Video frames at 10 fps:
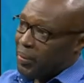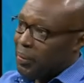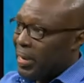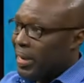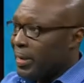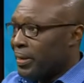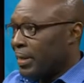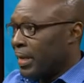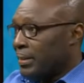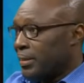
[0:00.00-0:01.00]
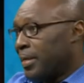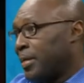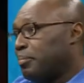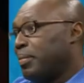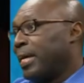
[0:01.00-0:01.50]
were as
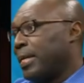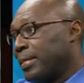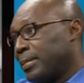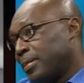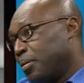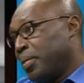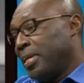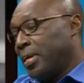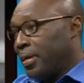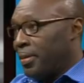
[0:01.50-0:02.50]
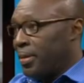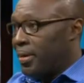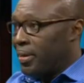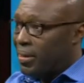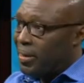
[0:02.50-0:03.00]
bad as
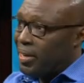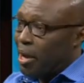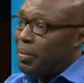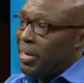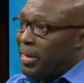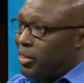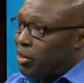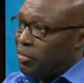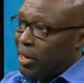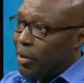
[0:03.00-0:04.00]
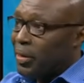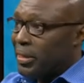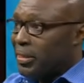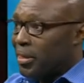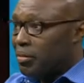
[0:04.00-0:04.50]
the application of the law
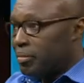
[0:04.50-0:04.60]
itself.